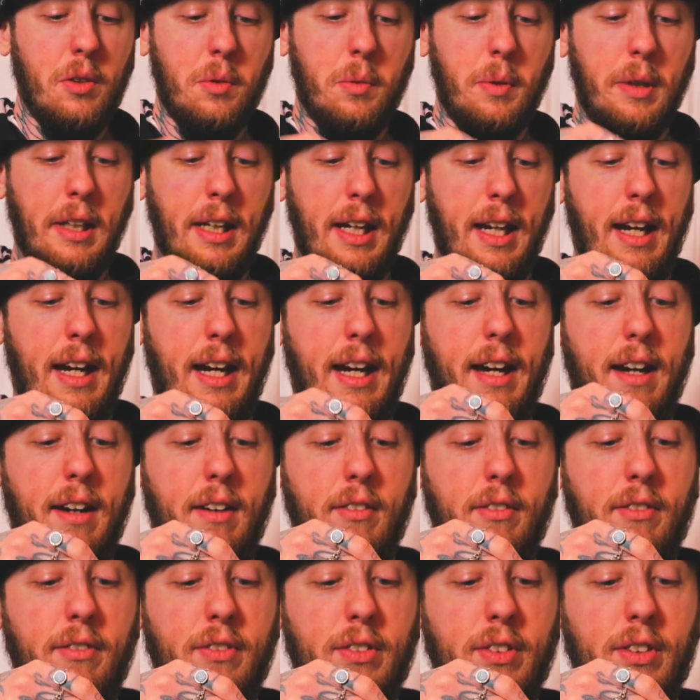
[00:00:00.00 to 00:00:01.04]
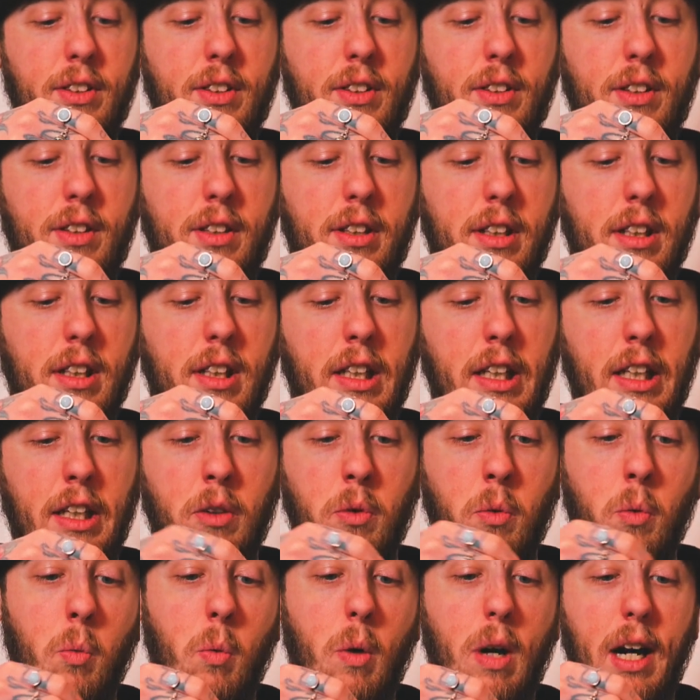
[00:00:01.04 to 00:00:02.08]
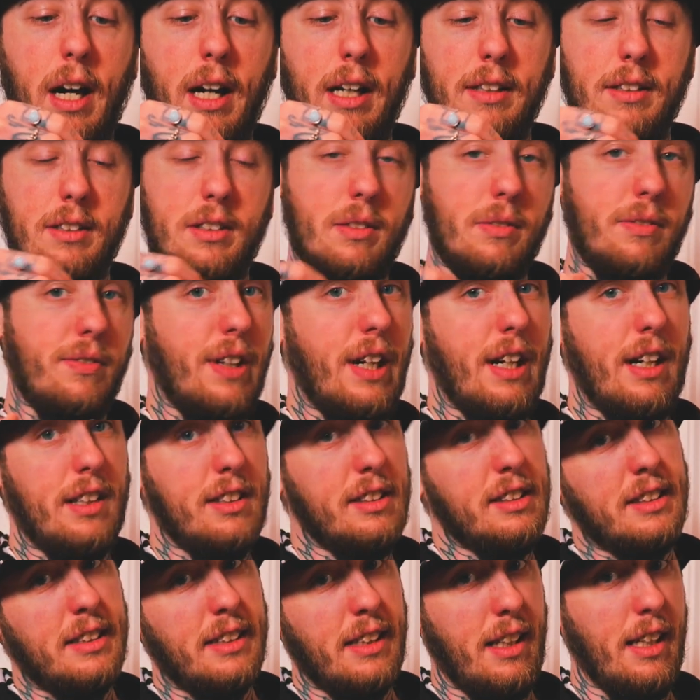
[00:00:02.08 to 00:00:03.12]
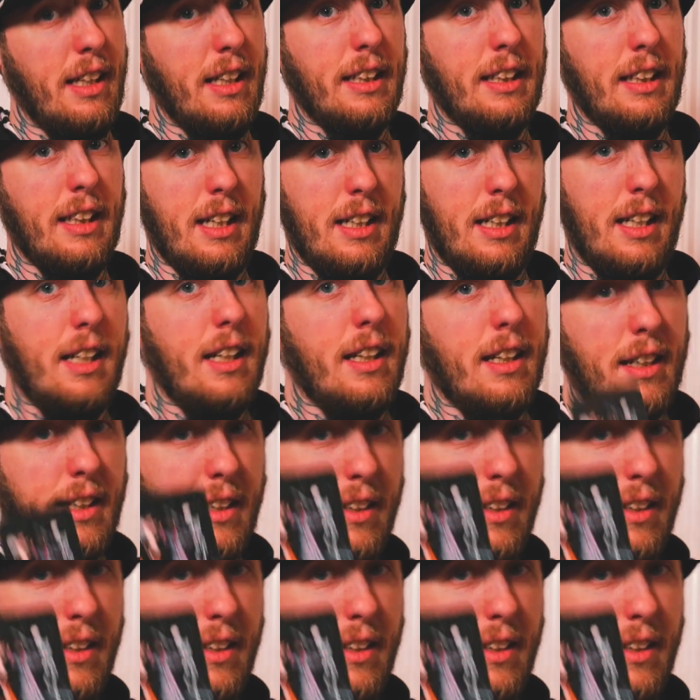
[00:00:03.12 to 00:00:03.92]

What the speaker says: we have the Wise Fox, aka